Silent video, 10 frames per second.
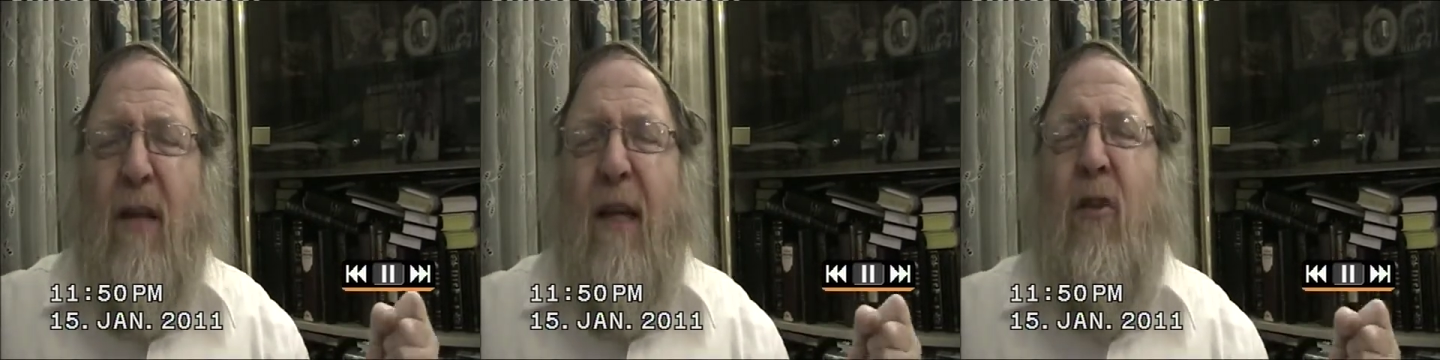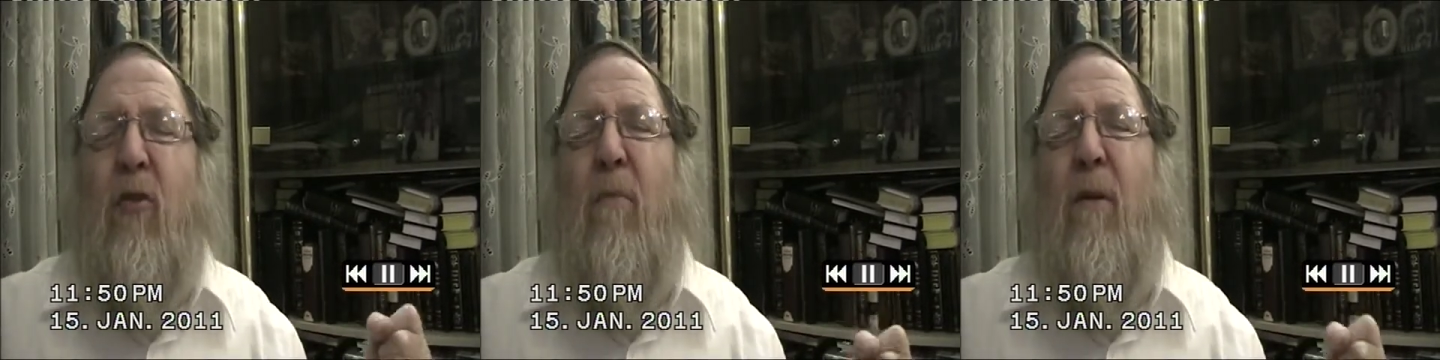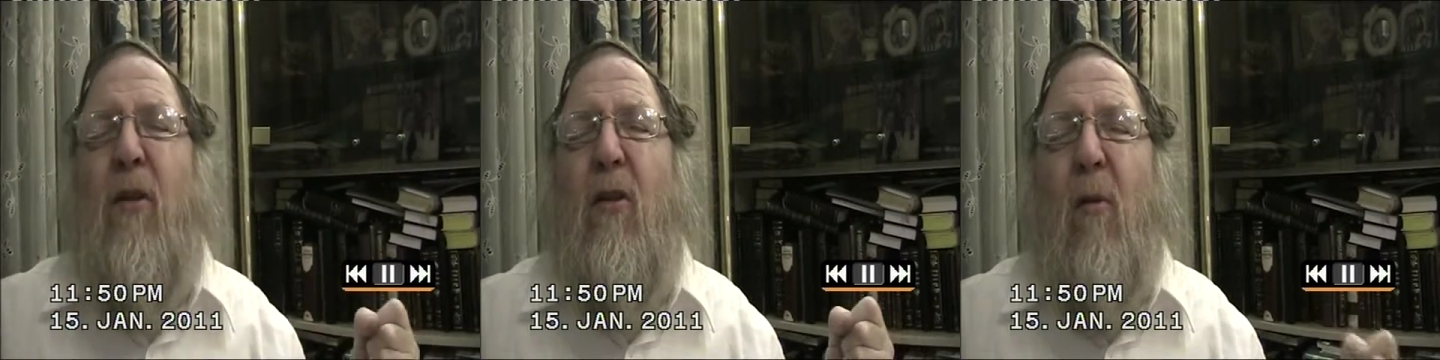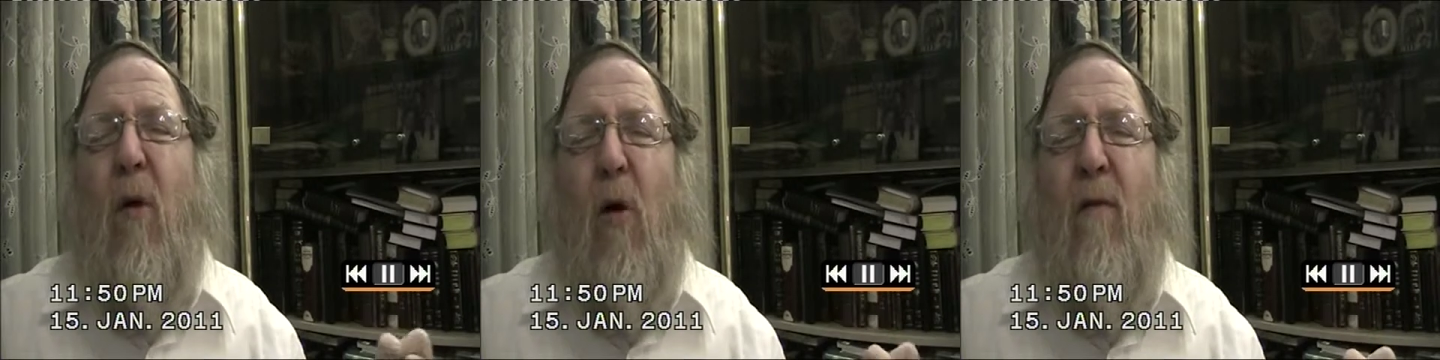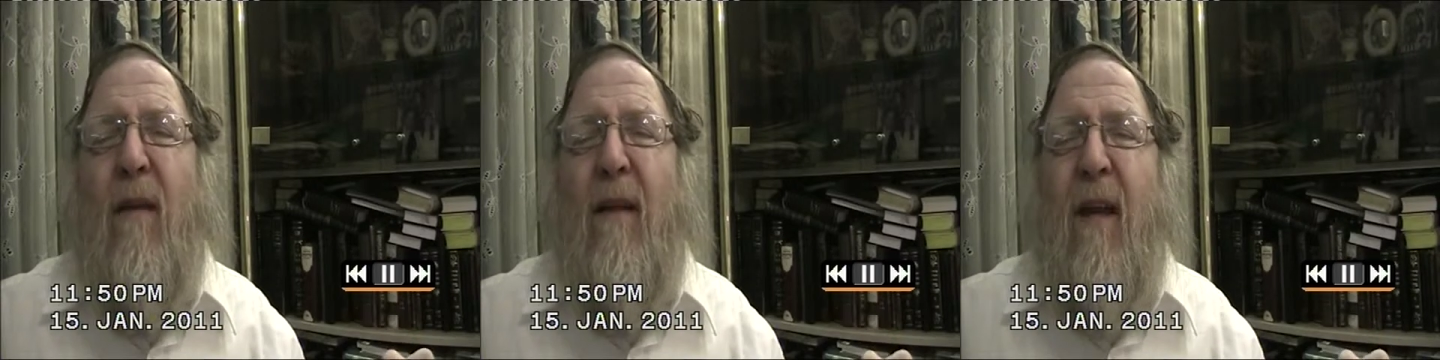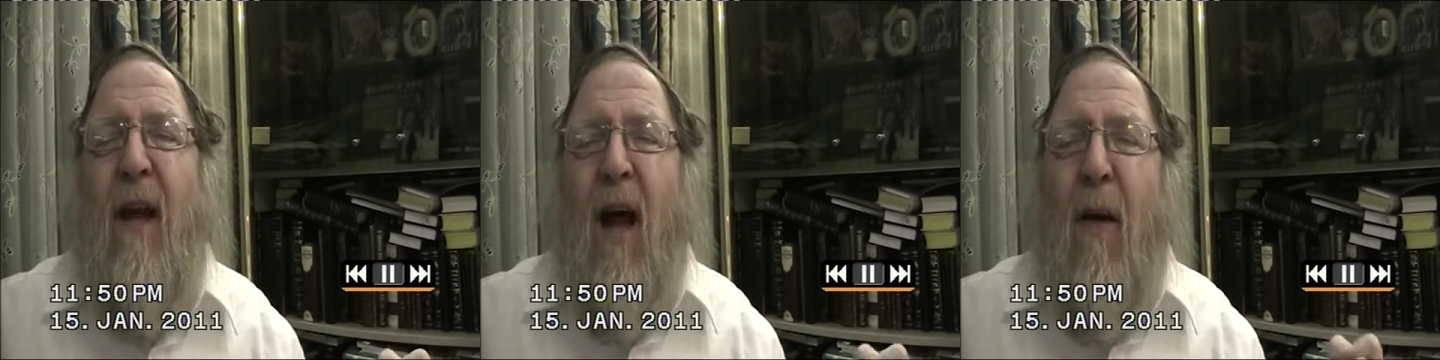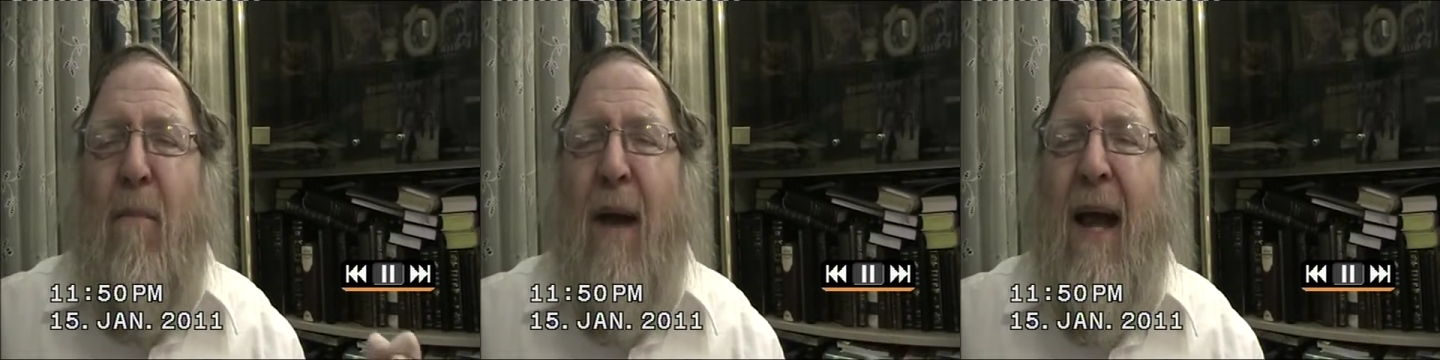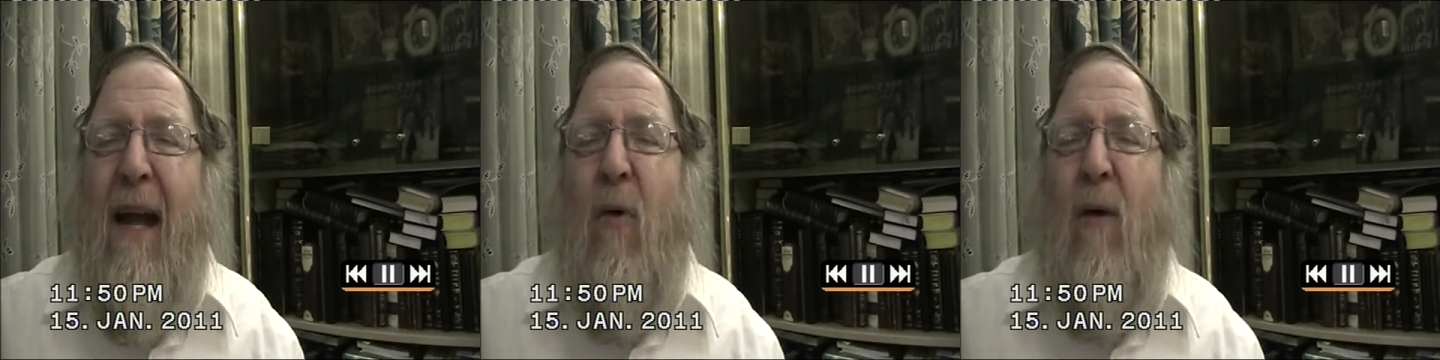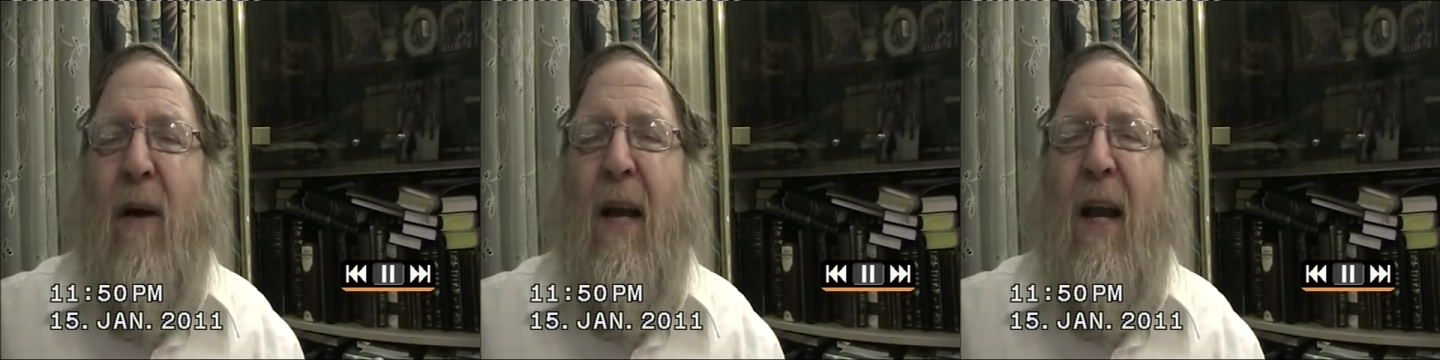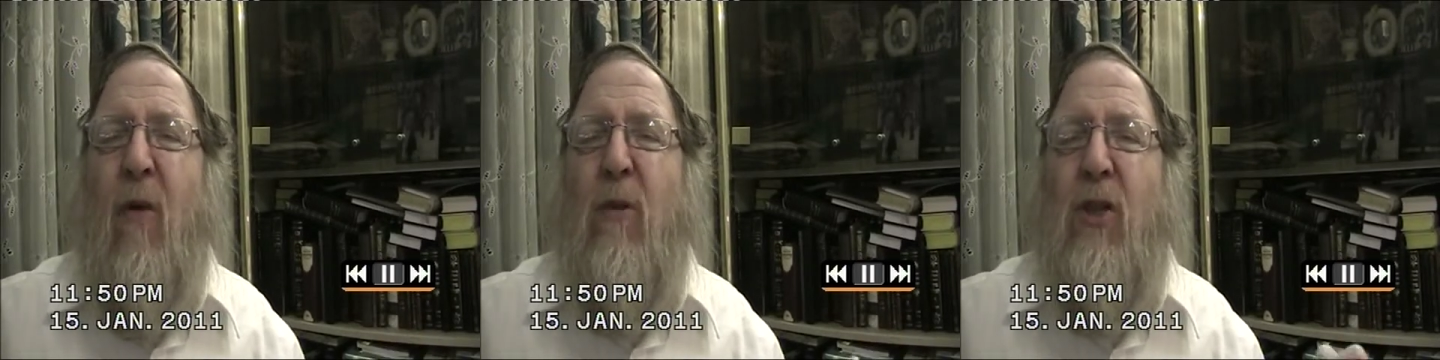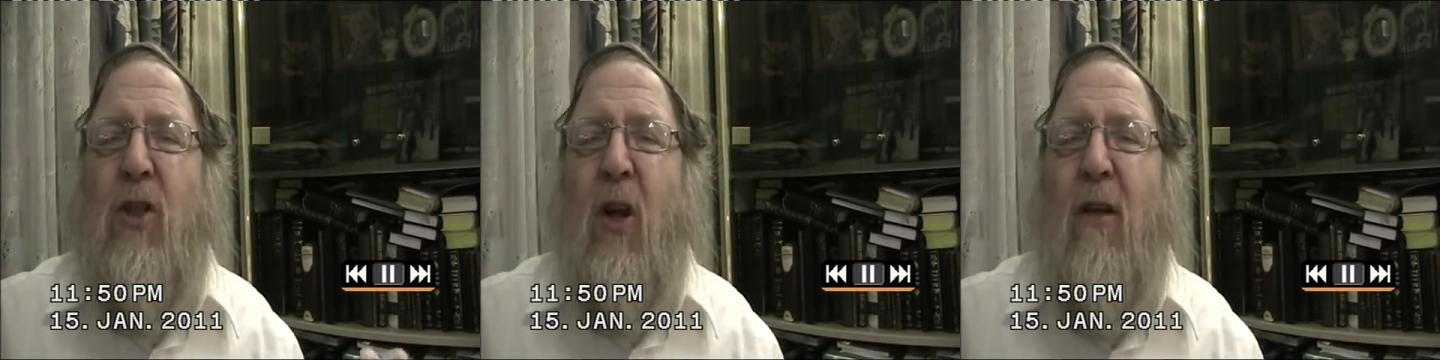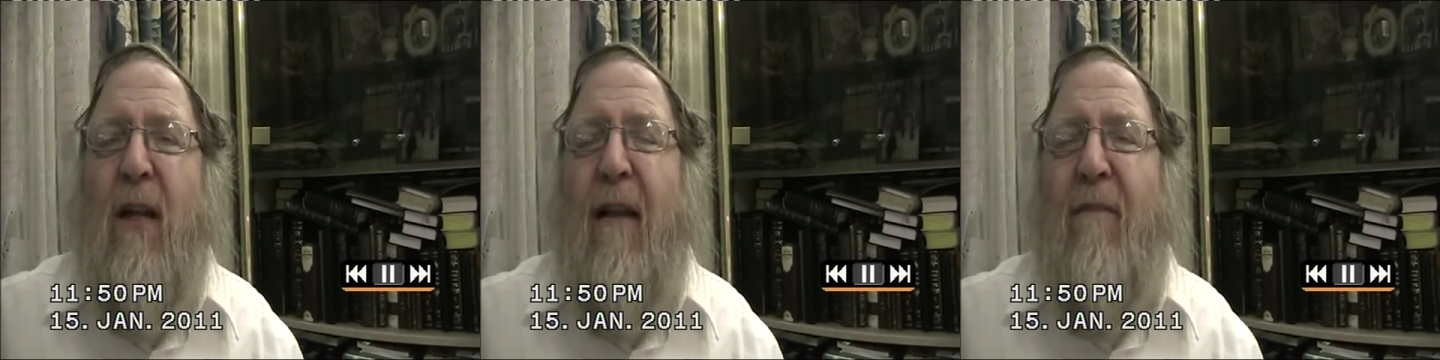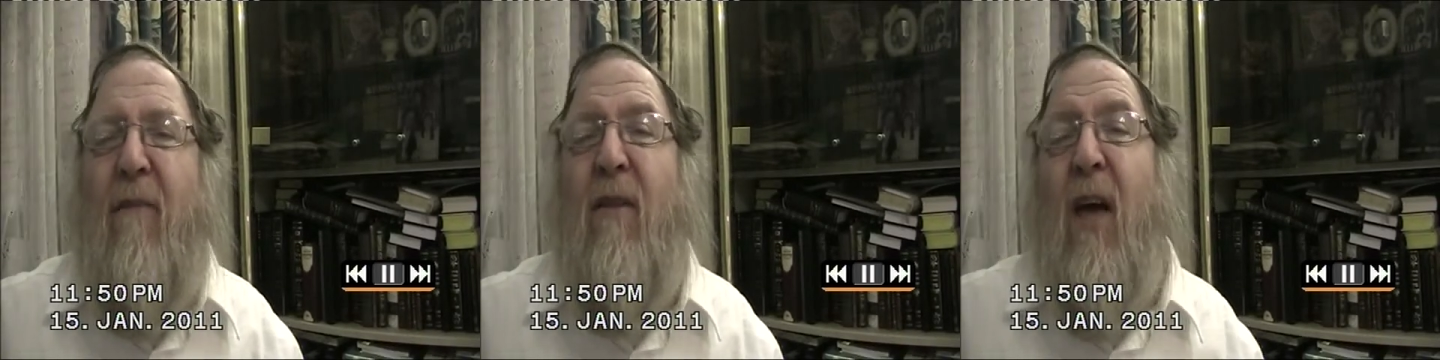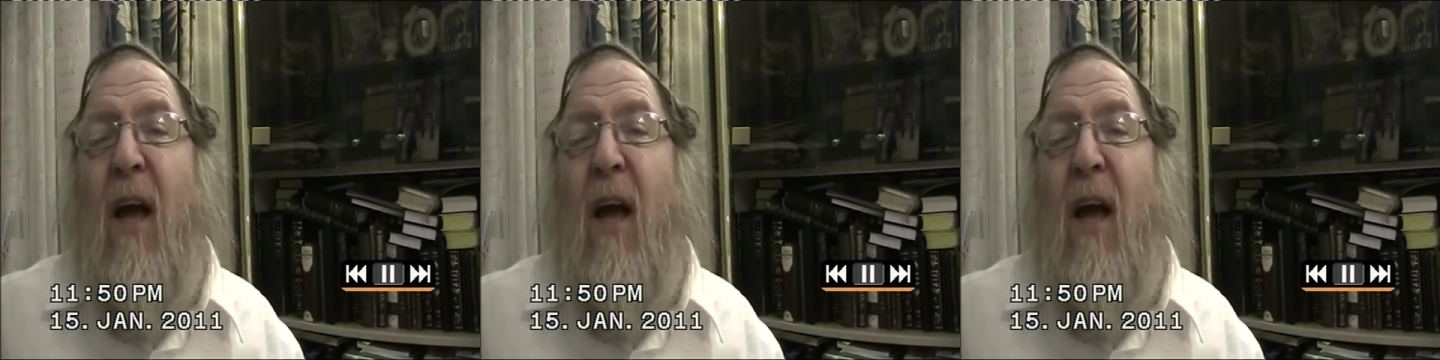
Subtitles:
And it took me so over that a man who really was shot, and I'd never